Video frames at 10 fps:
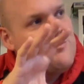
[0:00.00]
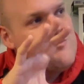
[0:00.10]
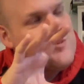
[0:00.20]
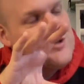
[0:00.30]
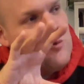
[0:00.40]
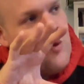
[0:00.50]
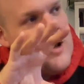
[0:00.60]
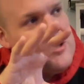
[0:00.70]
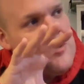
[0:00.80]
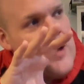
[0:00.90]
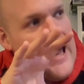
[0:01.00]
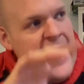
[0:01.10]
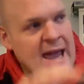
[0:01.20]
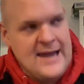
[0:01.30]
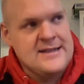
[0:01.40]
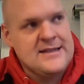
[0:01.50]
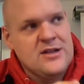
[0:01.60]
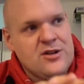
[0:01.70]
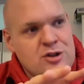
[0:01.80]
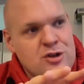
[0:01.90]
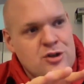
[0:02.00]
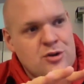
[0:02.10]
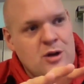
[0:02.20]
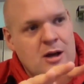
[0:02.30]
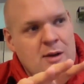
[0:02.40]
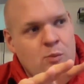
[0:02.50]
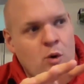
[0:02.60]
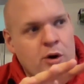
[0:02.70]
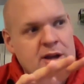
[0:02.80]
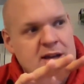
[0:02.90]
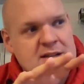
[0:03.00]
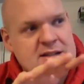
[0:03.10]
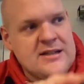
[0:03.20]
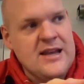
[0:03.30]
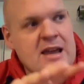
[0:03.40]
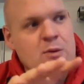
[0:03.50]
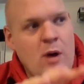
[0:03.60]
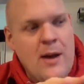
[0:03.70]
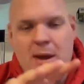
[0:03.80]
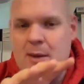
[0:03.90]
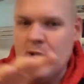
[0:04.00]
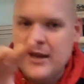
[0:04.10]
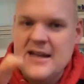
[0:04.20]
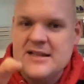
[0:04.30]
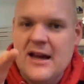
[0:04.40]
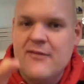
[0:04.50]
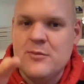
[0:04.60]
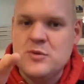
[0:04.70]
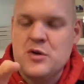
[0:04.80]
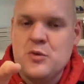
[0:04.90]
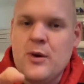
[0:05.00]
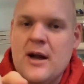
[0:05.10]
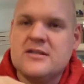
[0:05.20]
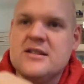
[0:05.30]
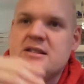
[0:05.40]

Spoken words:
So when you hit, and what I can see where people are getting at from general practice,